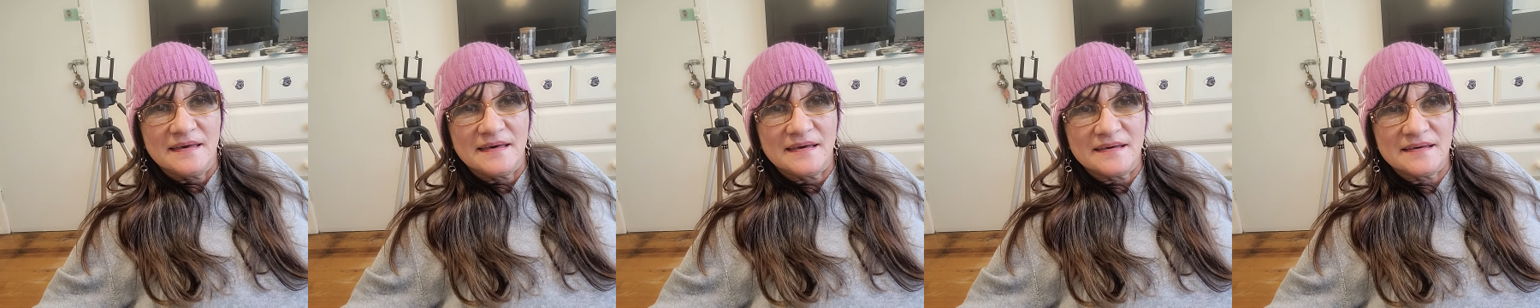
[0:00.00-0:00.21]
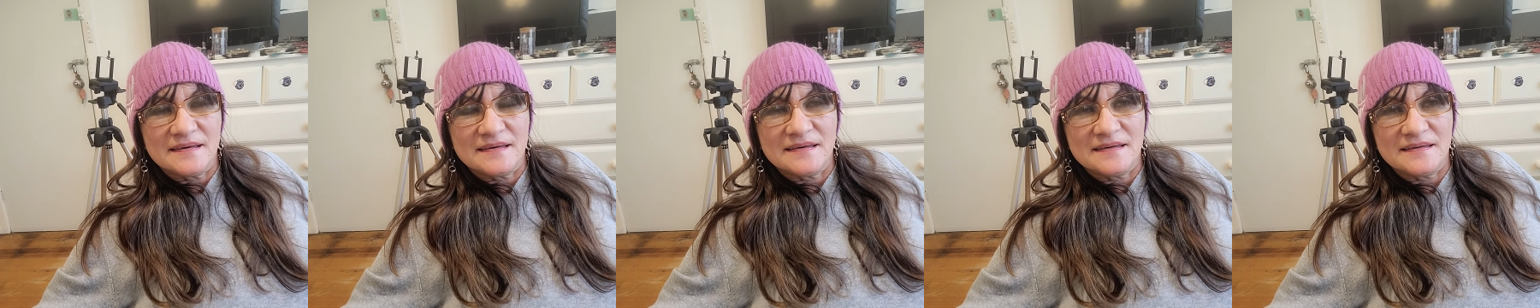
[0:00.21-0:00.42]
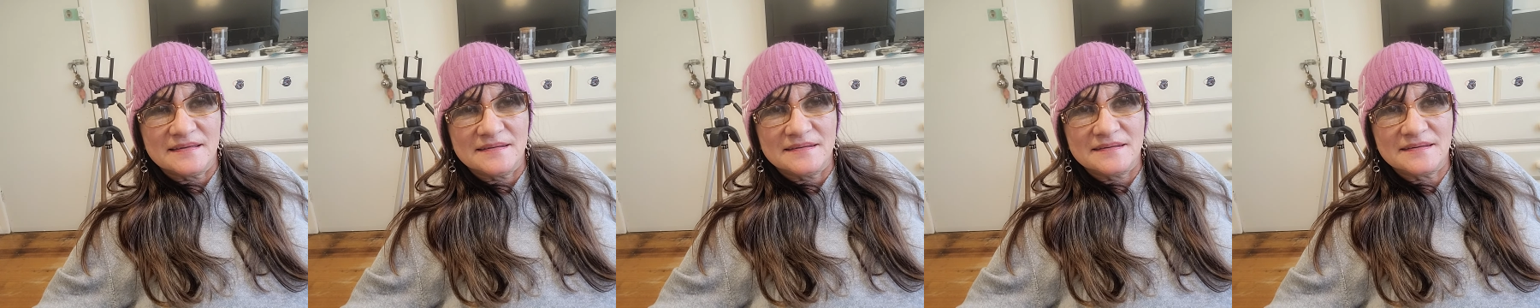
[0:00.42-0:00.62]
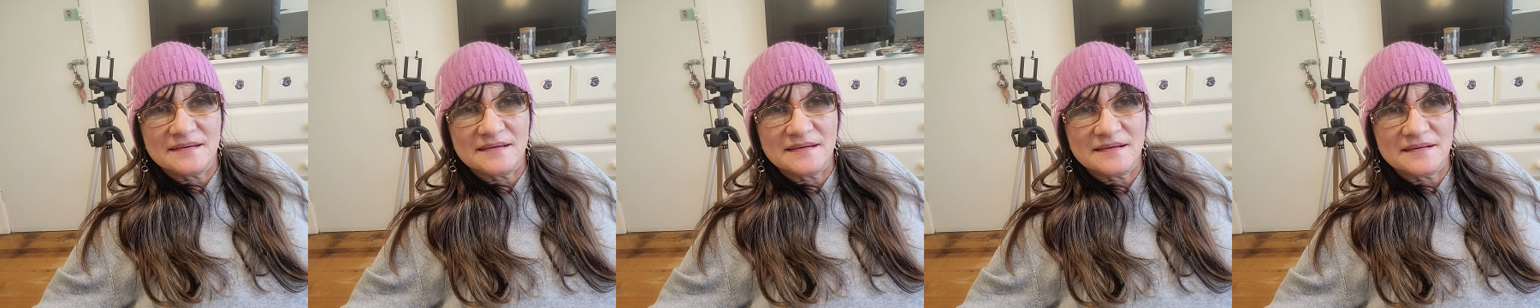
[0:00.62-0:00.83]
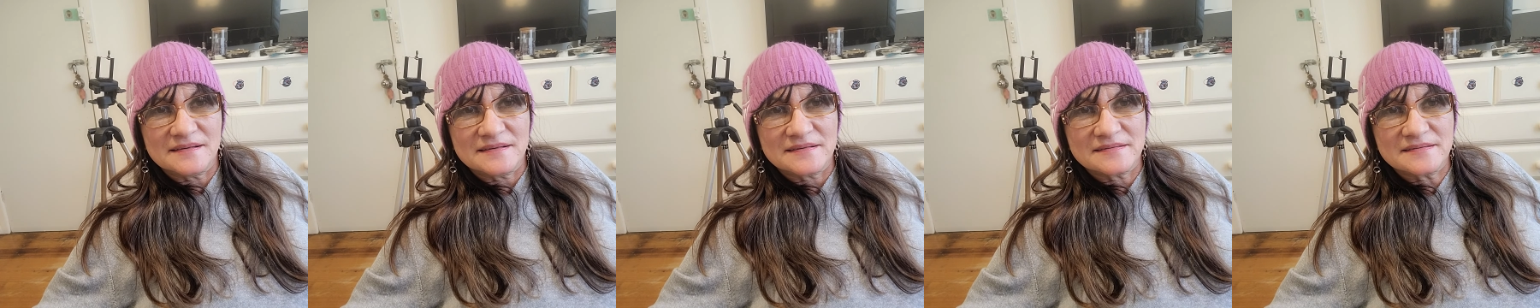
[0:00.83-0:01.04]
and
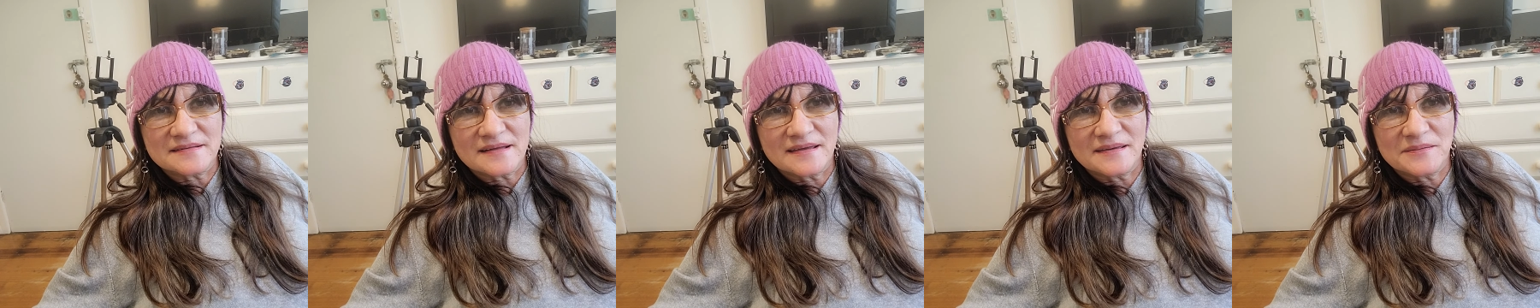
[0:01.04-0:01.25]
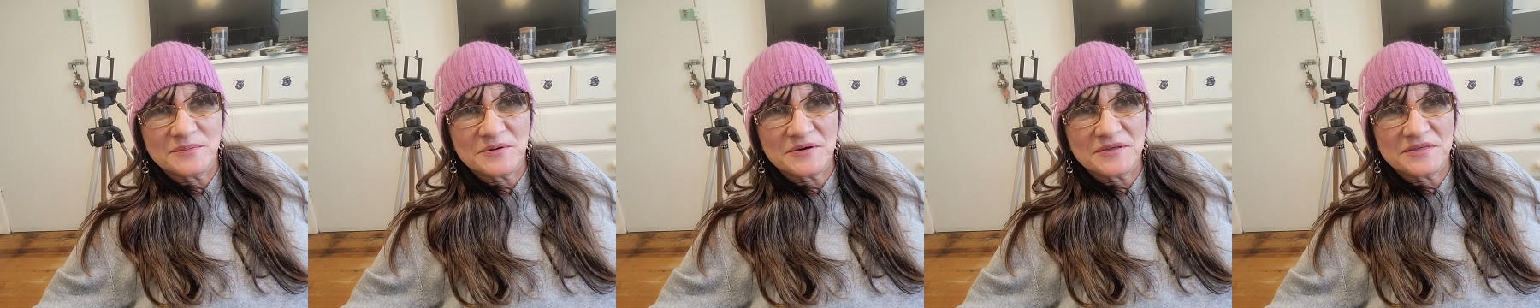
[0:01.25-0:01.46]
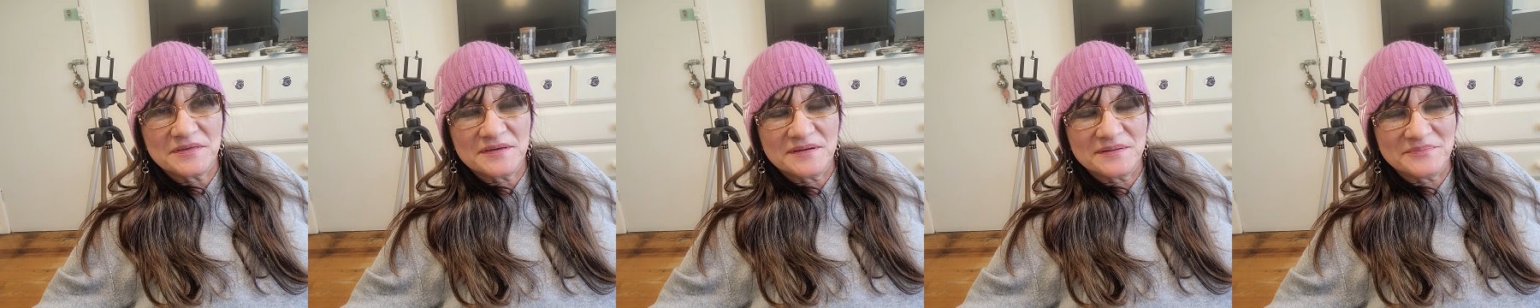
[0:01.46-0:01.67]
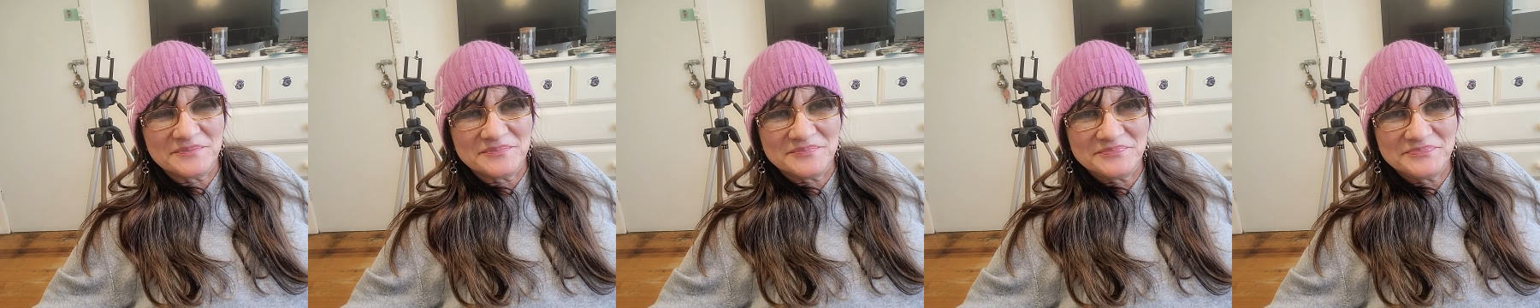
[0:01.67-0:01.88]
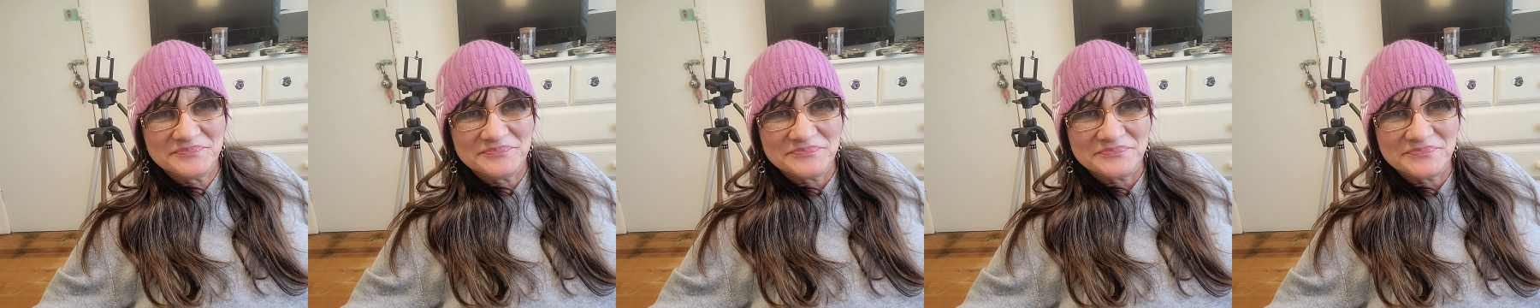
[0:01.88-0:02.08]
uh, stay with
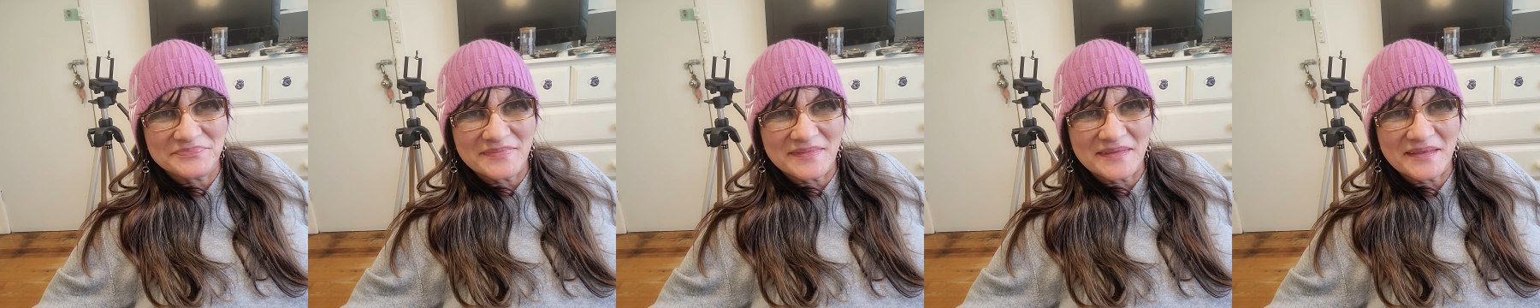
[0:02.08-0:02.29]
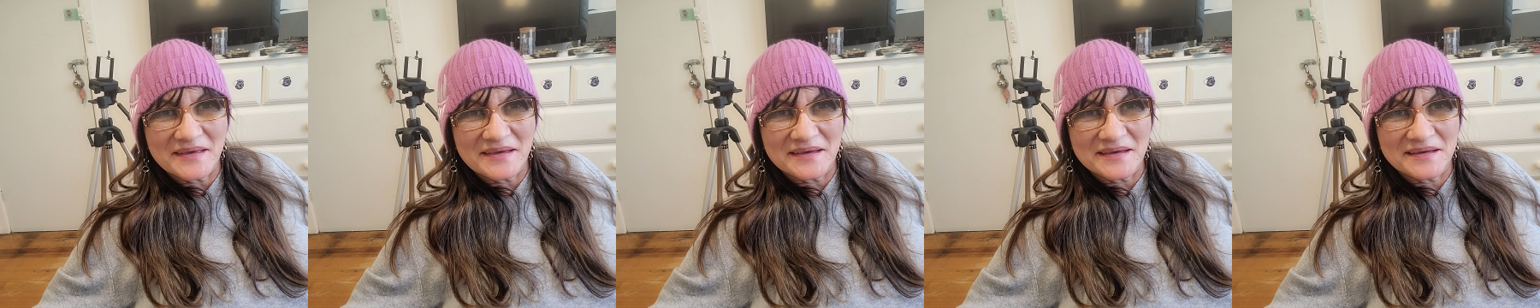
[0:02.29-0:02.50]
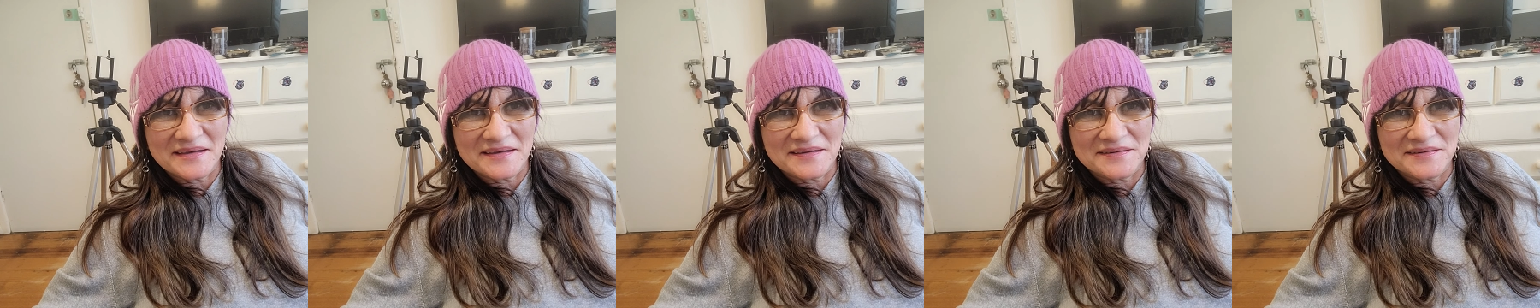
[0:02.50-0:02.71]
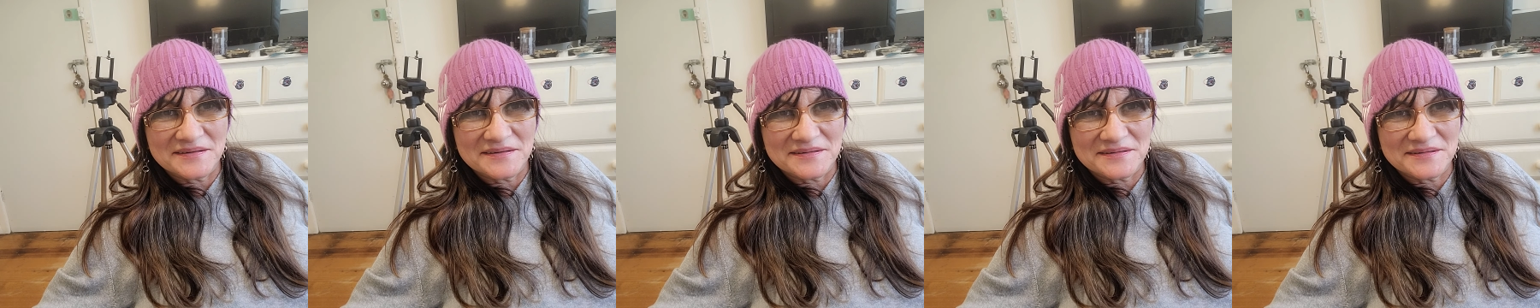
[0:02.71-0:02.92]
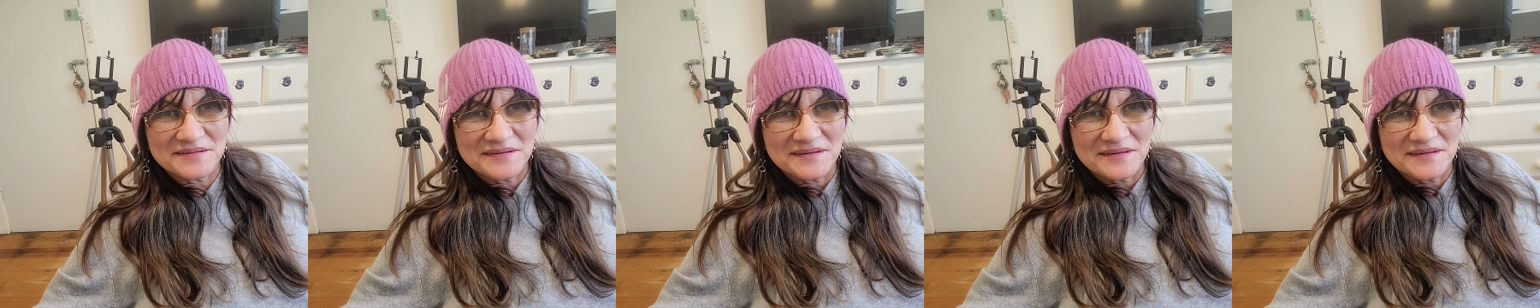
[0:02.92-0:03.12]
him
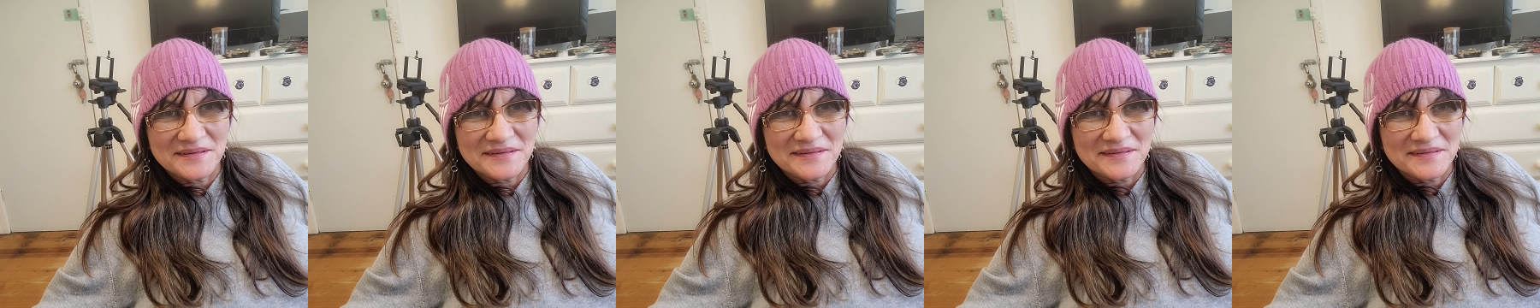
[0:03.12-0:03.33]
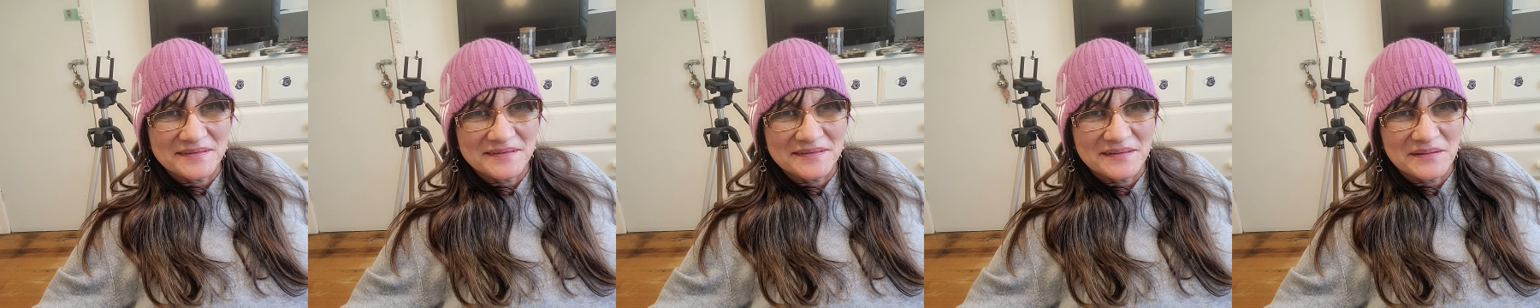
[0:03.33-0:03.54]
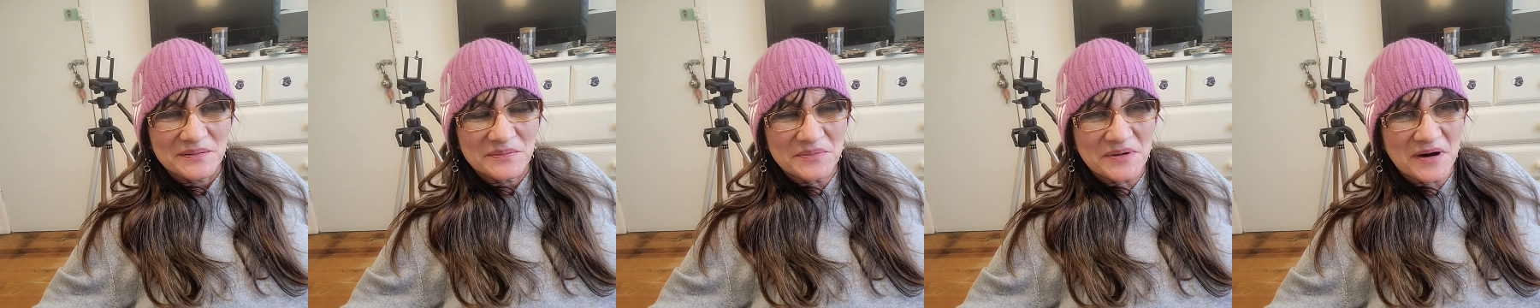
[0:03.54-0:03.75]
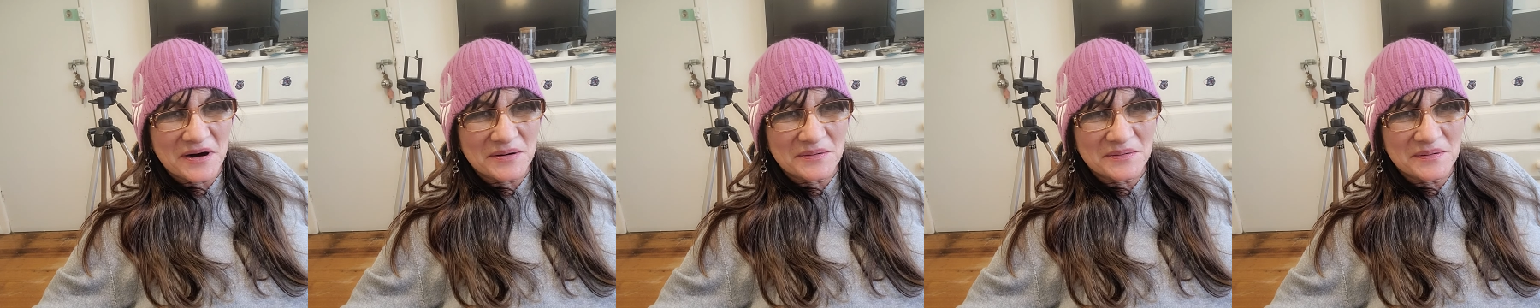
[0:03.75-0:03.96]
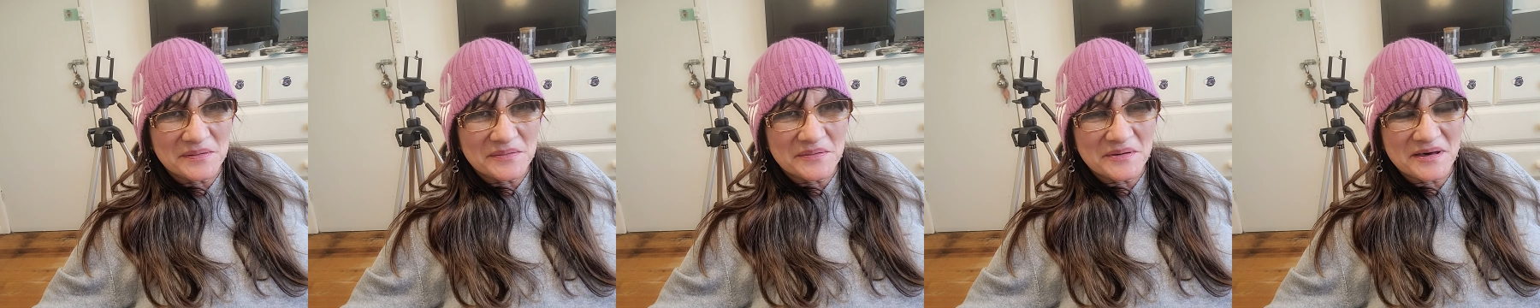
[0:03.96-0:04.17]
and while
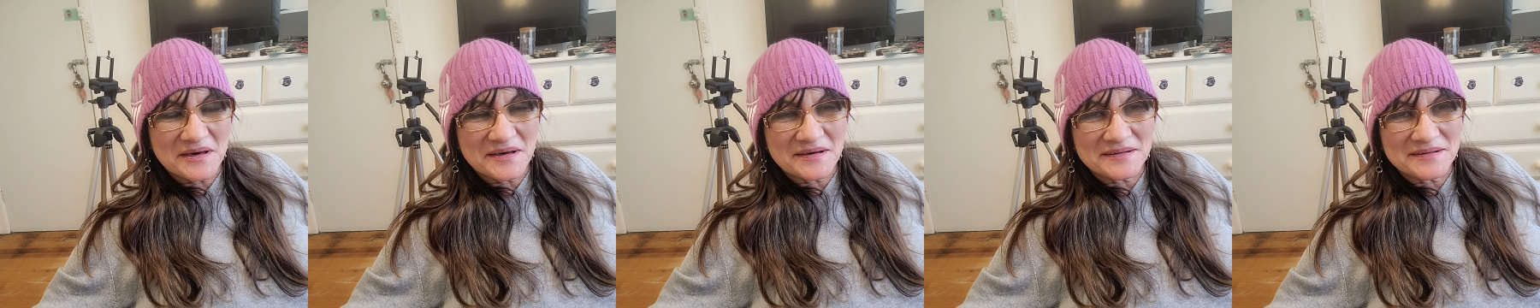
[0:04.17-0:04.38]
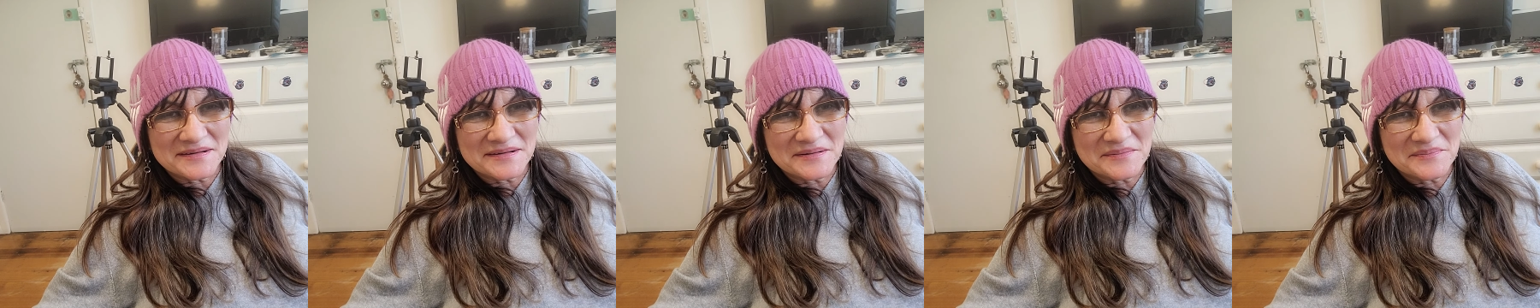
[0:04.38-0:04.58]
we were out and